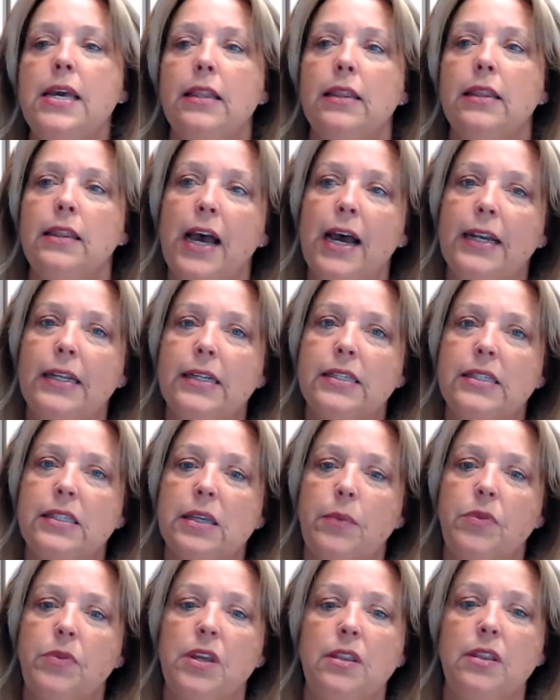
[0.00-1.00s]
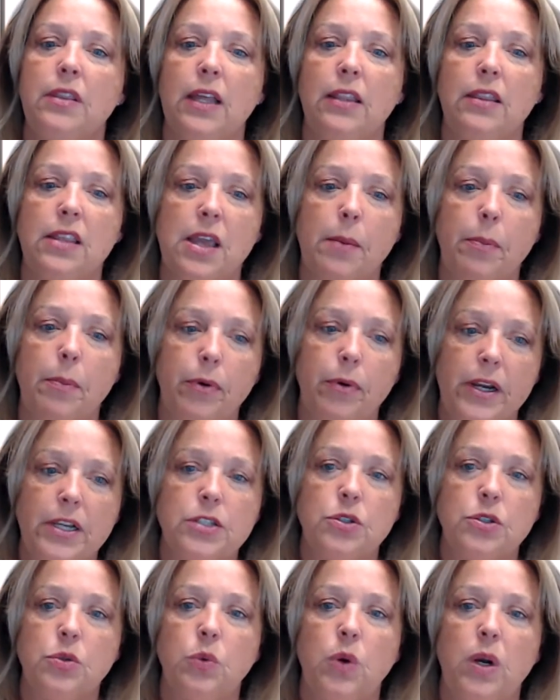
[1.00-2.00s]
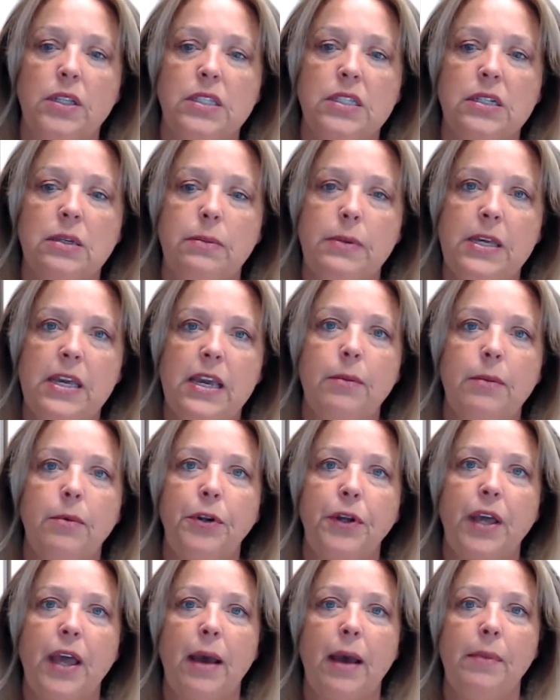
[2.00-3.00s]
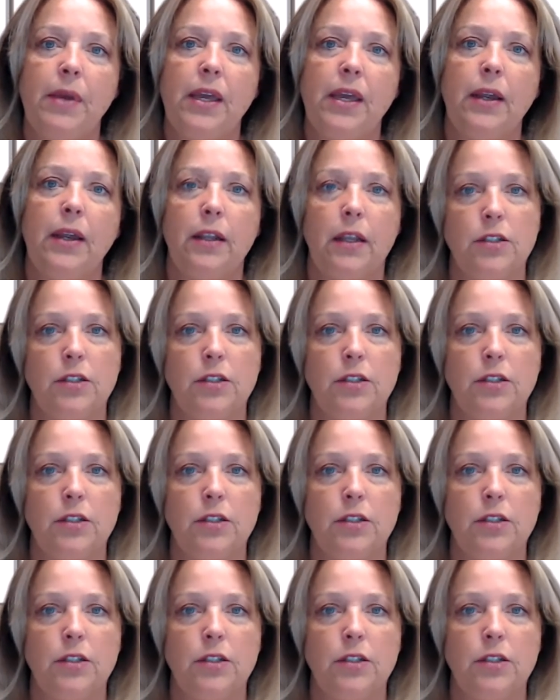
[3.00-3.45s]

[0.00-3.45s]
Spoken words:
That is something that the appraiser wants to be able to come in,